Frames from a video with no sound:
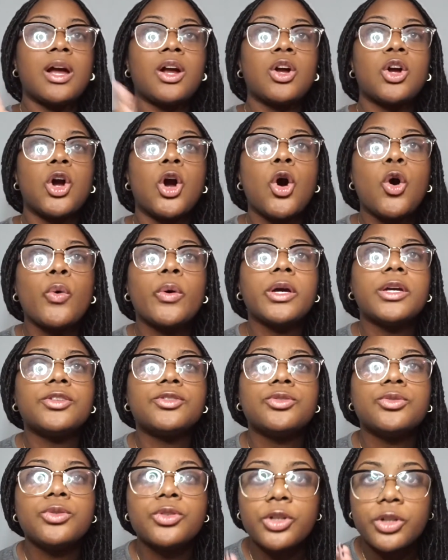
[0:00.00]
Go
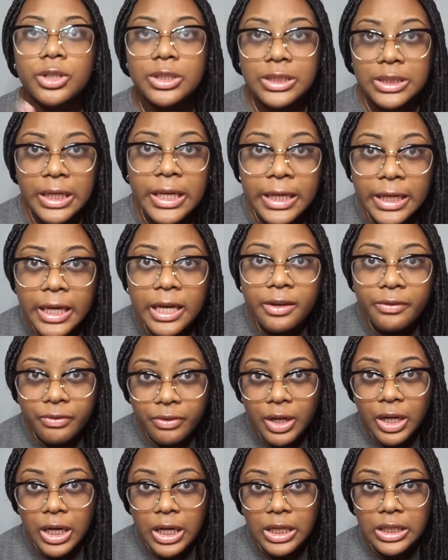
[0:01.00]
into your sinking
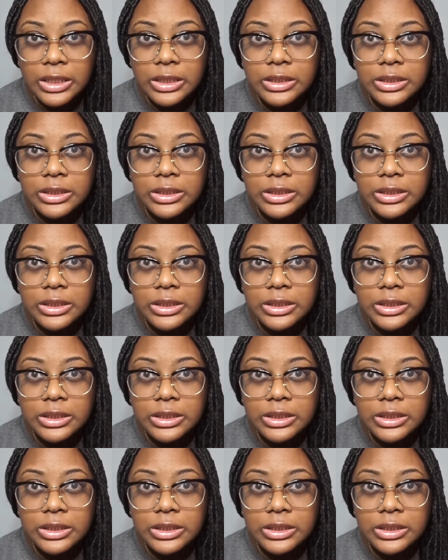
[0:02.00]
fund.